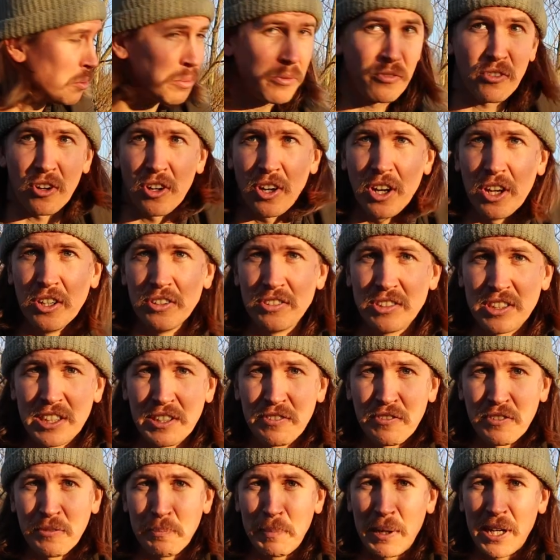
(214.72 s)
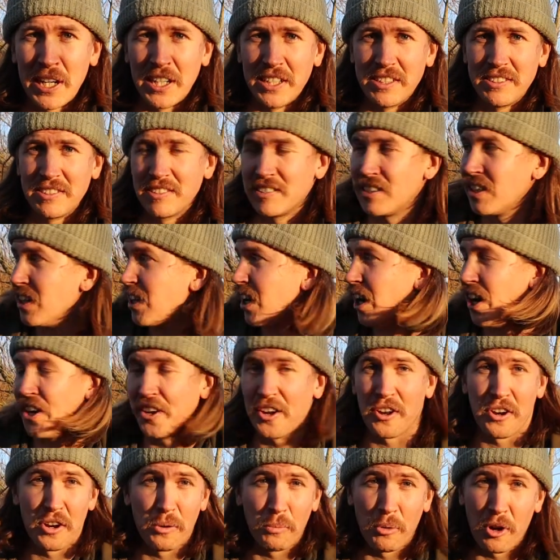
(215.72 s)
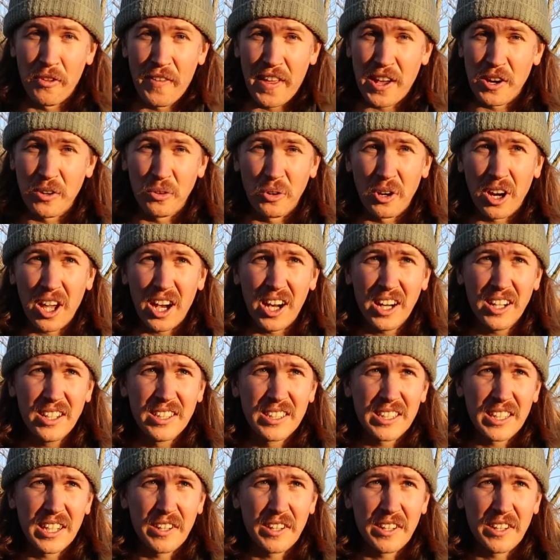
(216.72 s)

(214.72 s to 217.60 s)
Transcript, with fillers: we've got loads of different birds. I don't know what they all are.